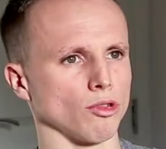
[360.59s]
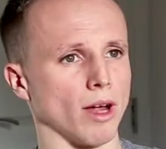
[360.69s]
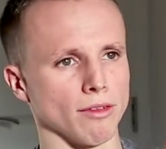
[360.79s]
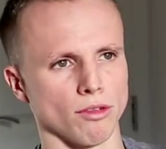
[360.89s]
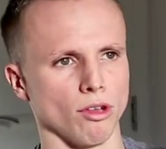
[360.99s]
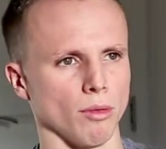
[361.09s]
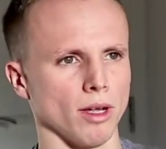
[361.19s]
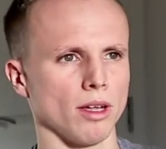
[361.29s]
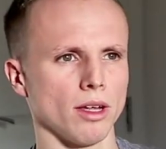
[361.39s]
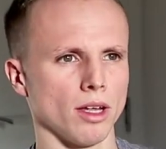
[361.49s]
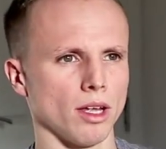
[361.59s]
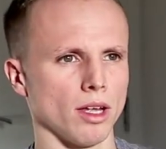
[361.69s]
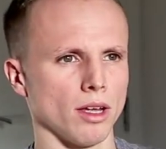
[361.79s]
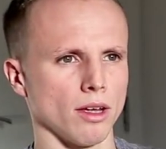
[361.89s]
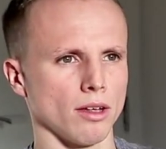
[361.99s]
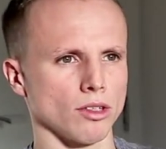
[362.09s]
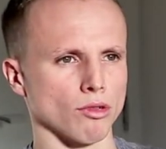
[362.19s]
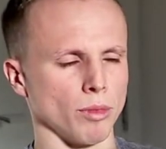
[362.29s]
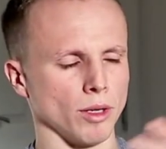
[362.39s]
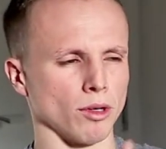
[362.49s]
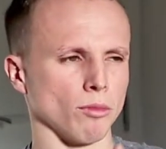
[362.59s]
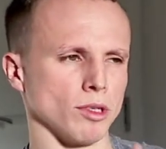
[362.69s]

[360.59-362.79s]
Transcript: So I have to do it. So people can